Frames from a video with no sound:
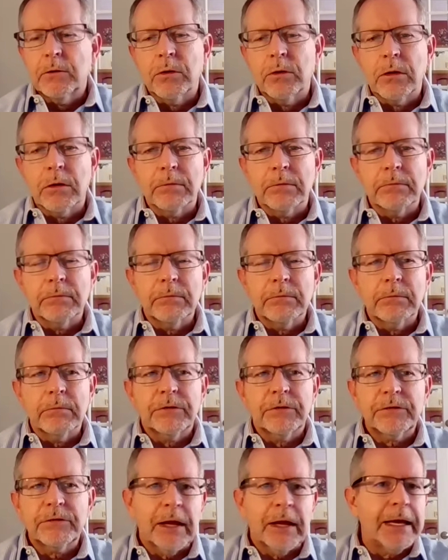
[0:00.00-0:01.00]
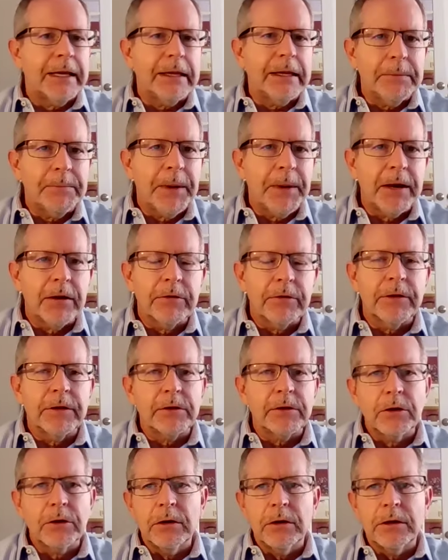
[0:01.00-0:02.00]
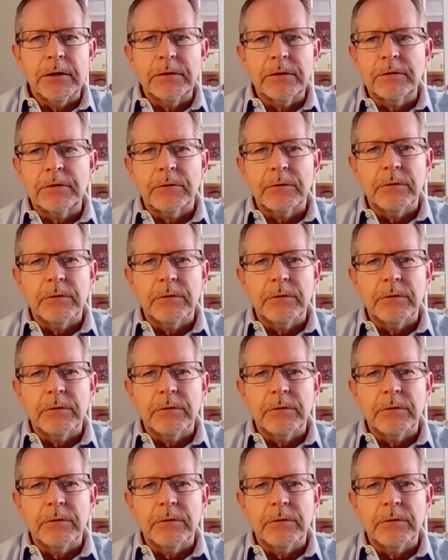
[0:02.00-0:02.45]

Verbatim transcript: or slightly better than good